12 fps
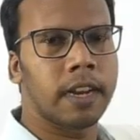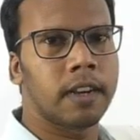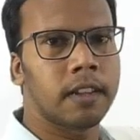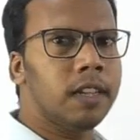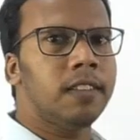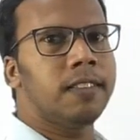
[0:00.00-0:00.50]

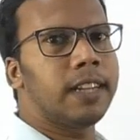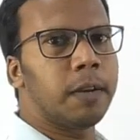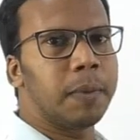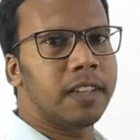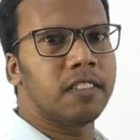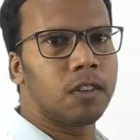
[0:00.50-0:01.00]
right? This
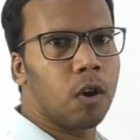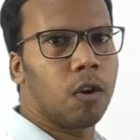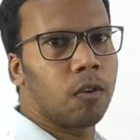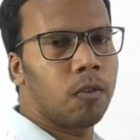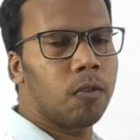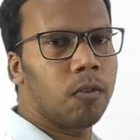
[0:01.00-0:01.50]
statement is
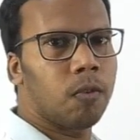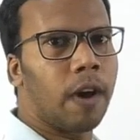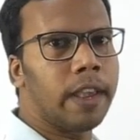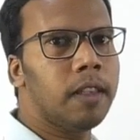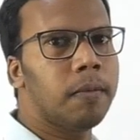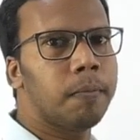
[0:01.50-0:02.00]
wrong.
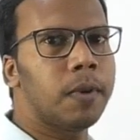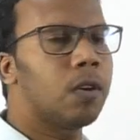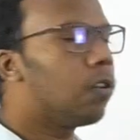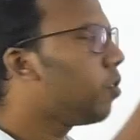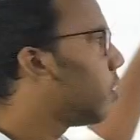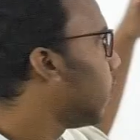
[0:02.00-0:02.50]
Why?
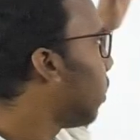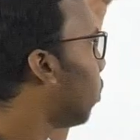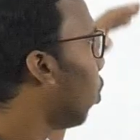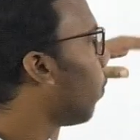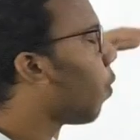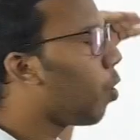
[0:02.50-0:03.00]
Because it is
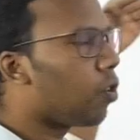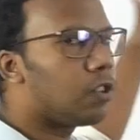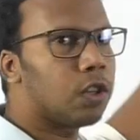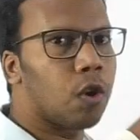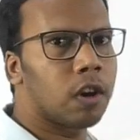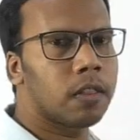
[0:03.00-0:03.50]
not
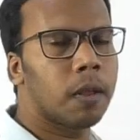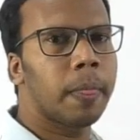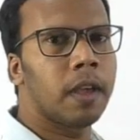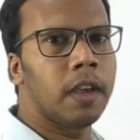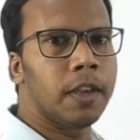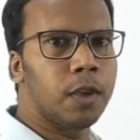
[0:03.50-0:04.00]
focusing on the
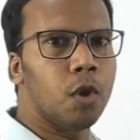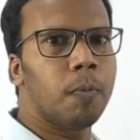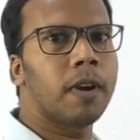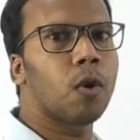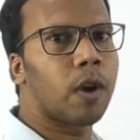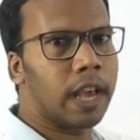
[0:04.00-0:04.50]
human road